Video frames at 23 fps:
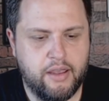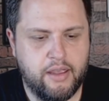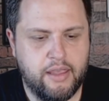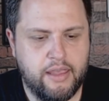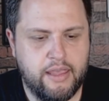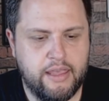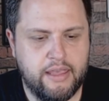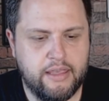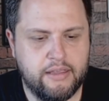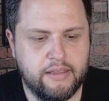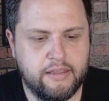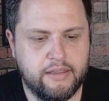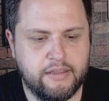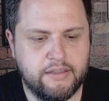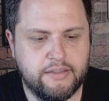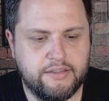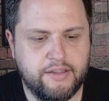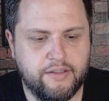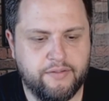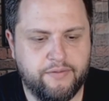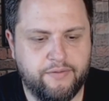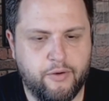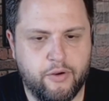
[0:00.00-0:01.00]
is
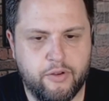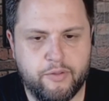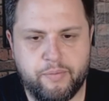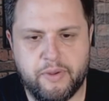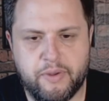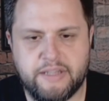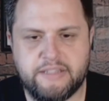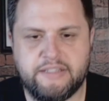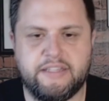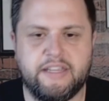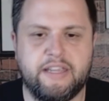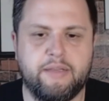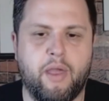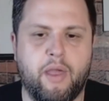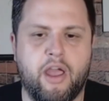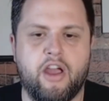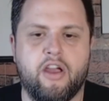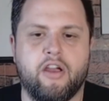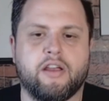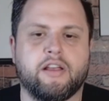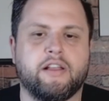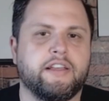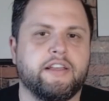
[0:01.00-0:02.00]
the fourth place team,
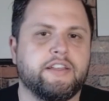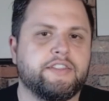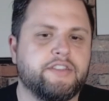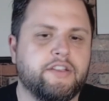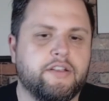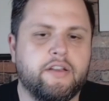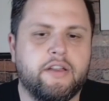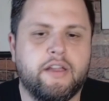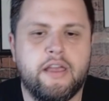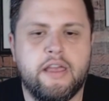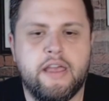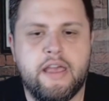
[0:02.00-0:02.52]
HeroClix.